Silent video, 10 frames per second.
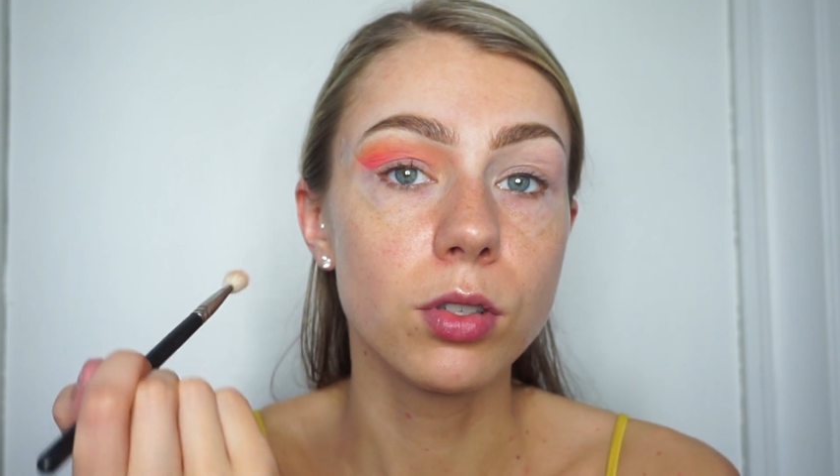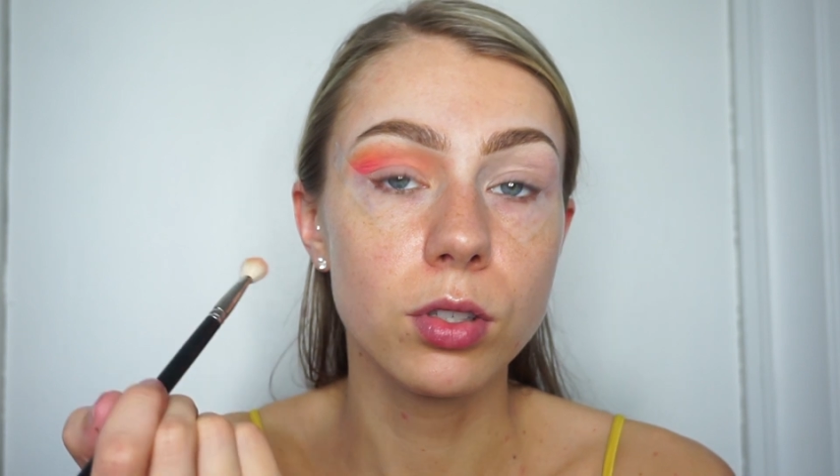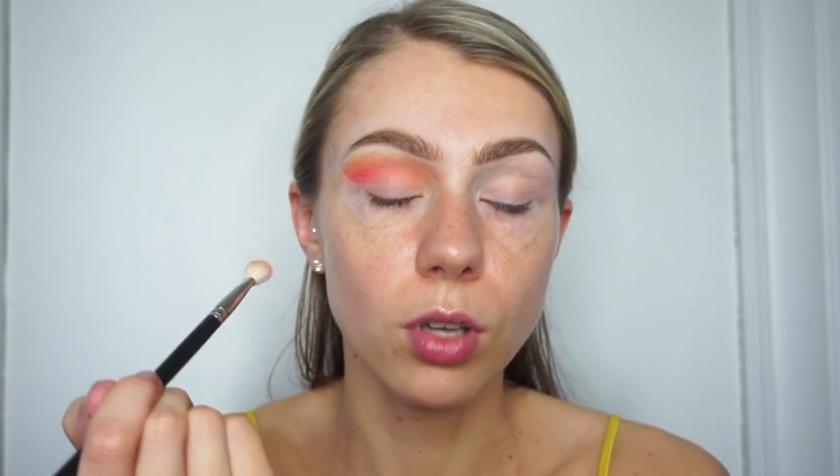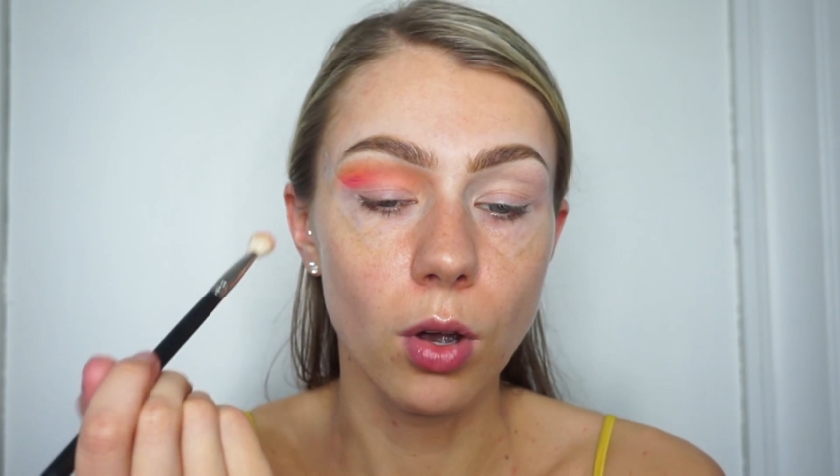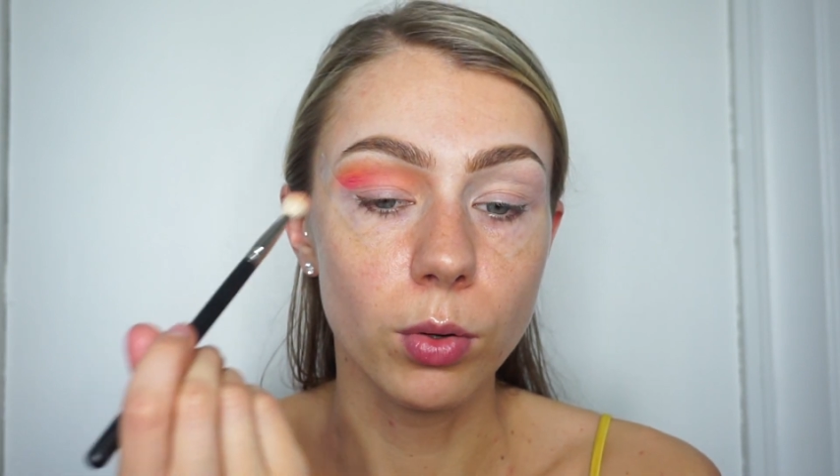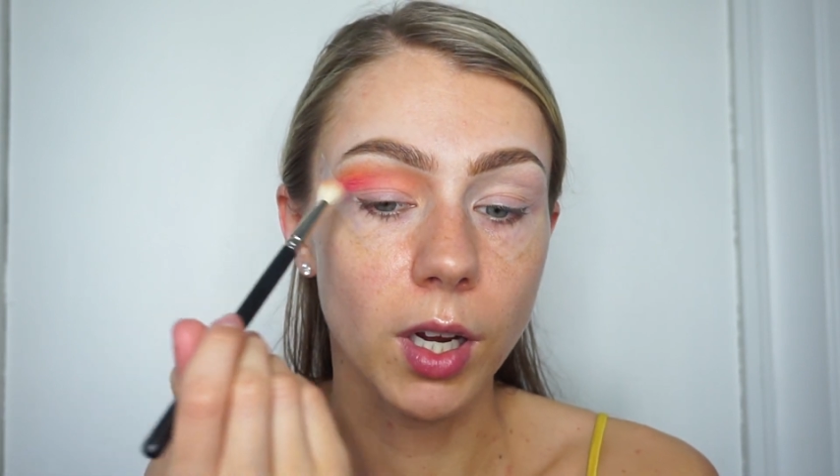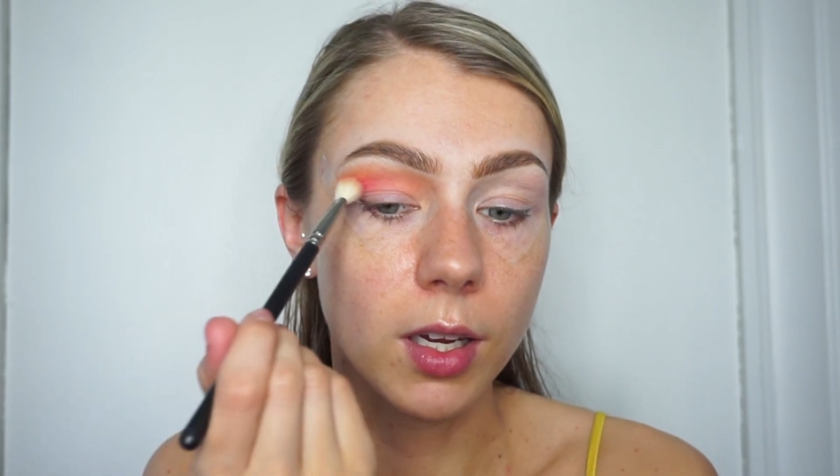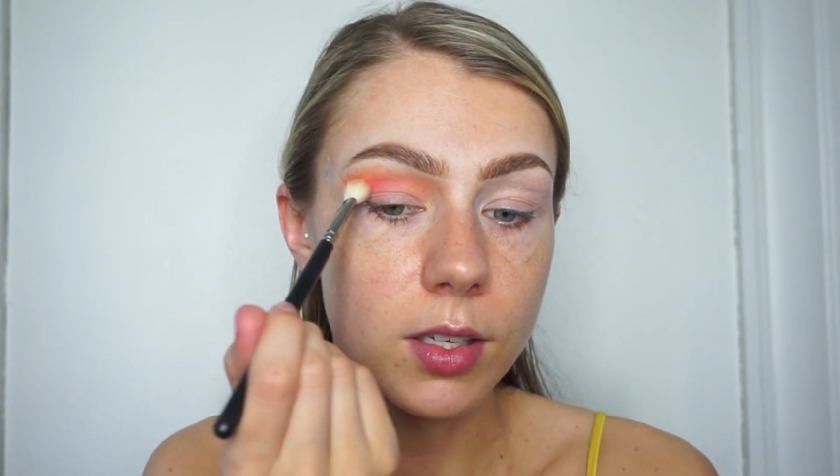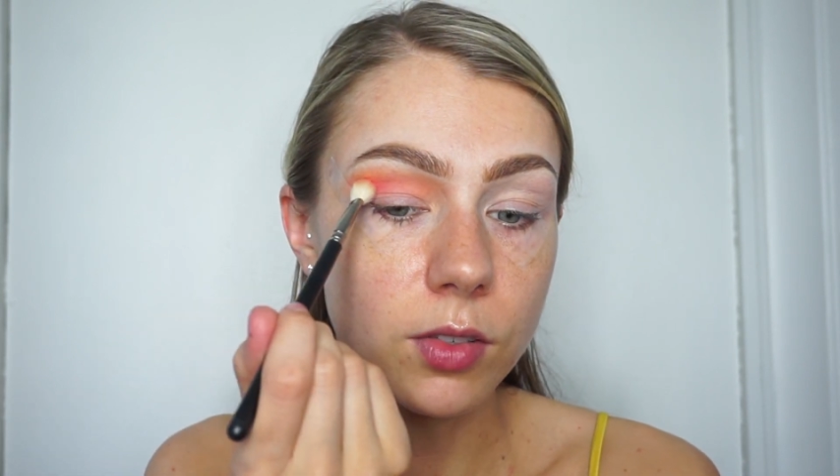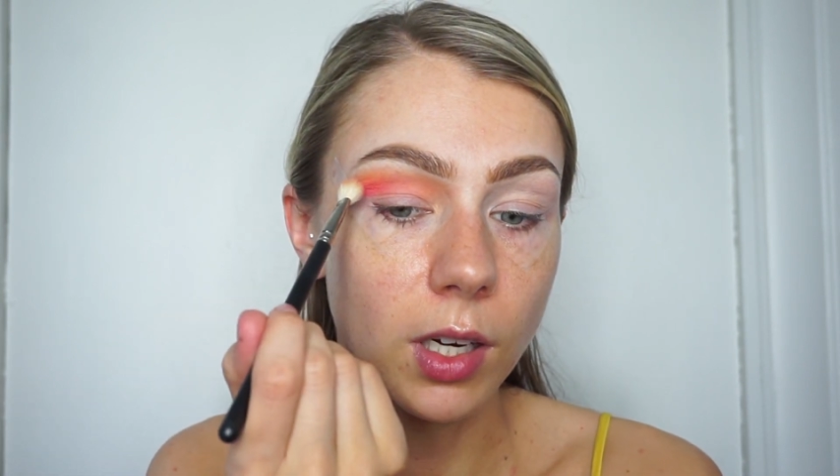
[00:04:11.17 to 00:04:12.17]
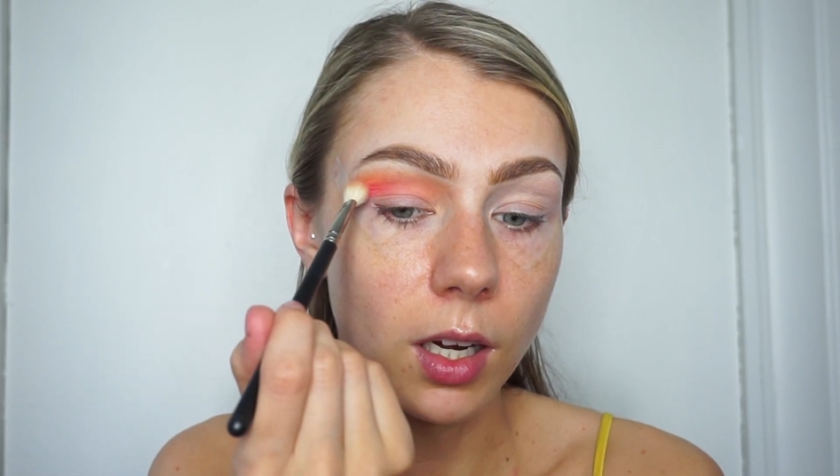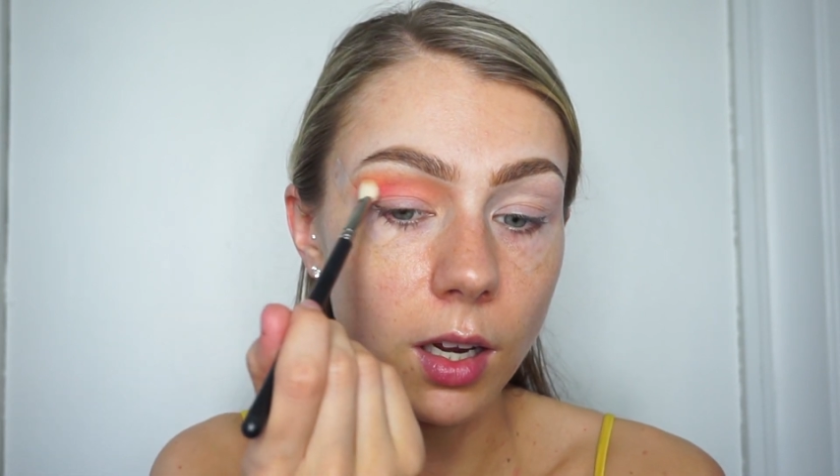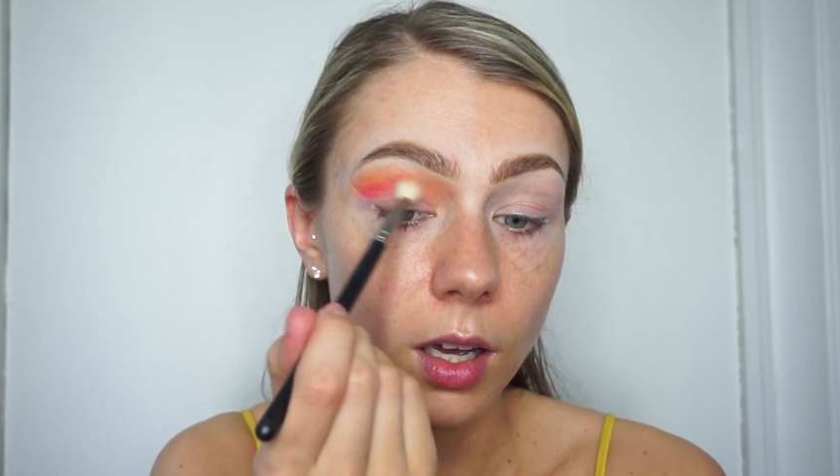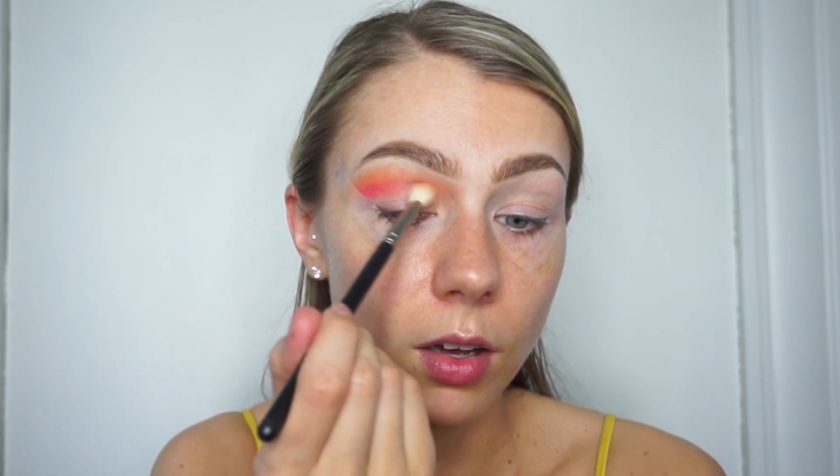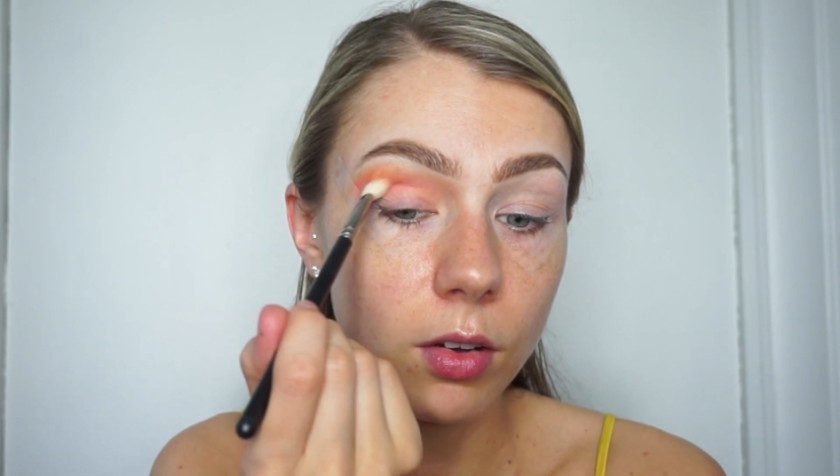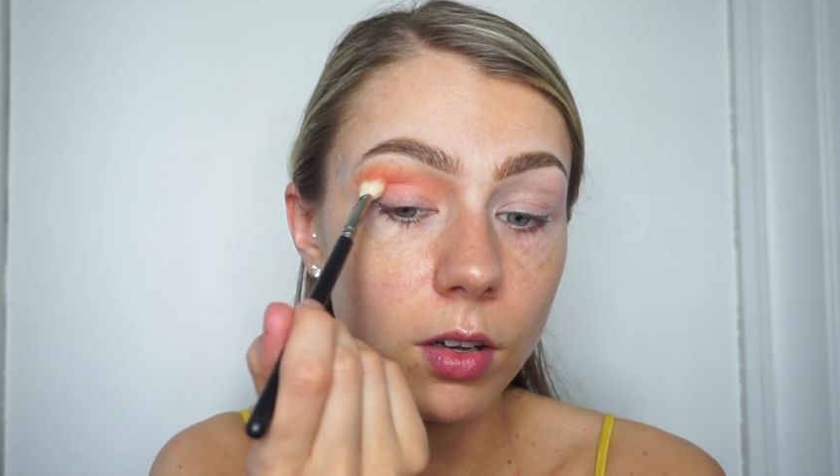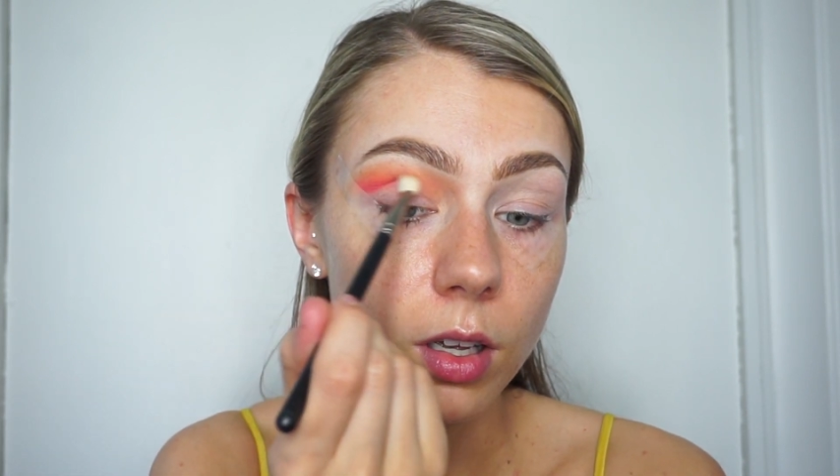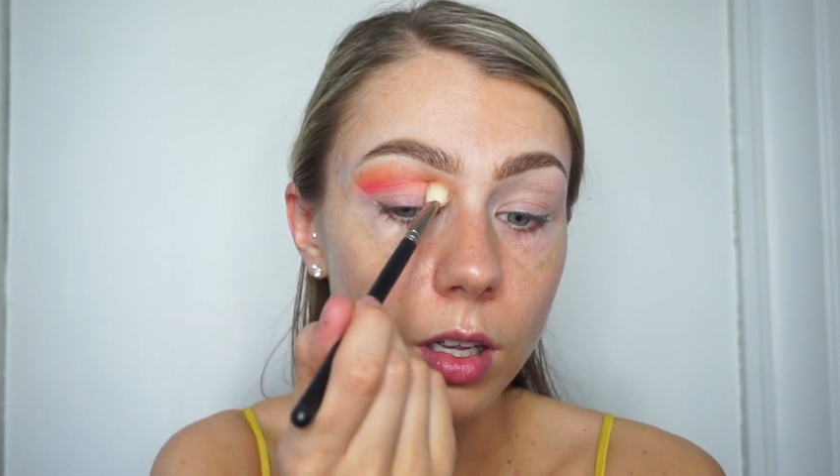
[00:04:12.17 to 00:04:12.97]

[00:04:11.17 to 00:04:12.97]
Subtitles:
so nice right now